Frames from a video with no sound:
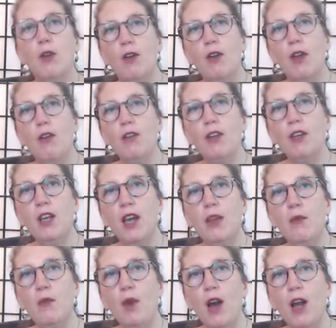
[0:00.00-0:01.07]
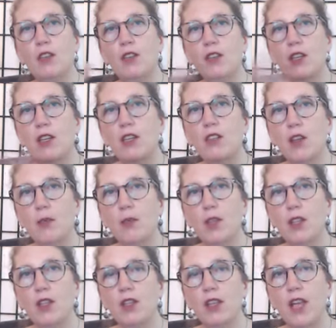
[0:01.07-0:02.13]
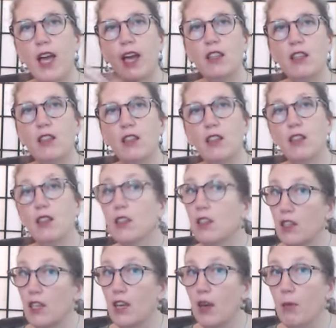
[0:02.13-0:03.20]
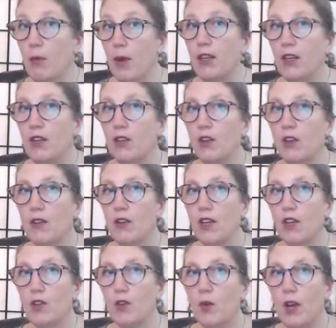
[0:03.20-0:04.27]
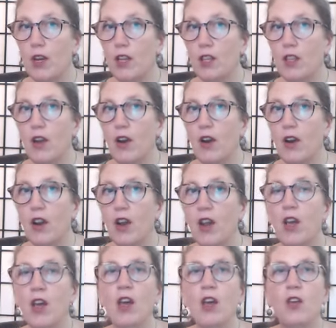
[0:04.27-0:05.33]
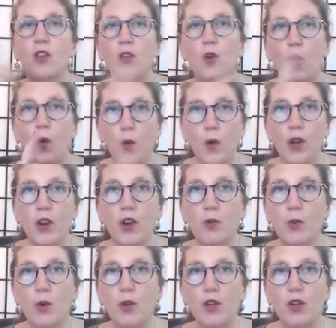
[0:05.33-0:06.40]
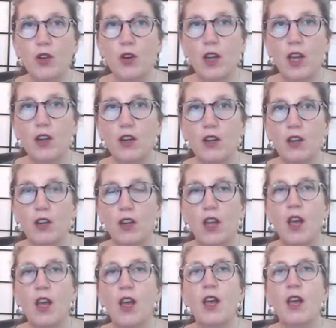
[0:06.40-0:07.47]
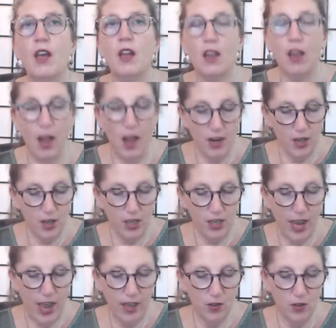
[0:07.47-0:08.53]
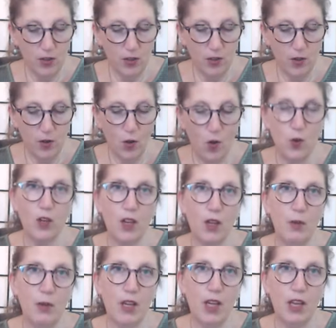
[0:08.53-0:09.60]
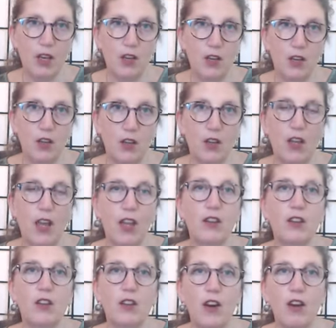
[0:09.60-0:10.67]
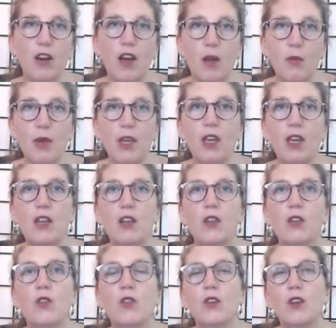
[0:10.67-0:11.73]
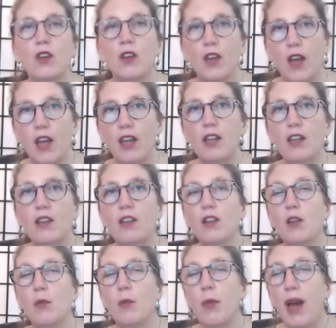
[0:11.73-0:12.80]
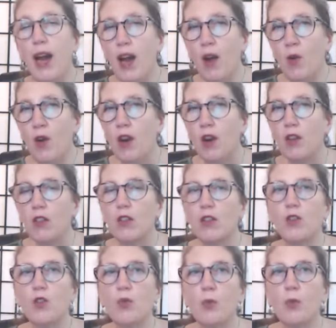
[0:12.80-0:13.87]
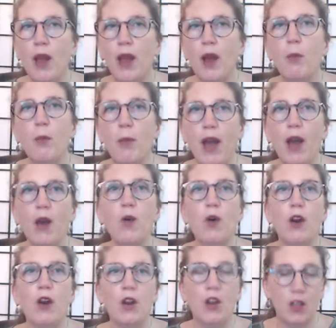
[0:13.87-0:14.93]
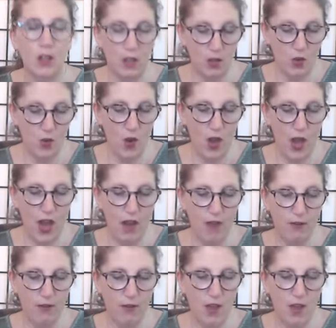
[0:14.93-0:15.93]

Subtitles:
Every time I see something that's lack, the abundance of it is already there. So where are you putting your attention? Unshackle your own limitations and start coming into the guidance and the power, the superb power that you have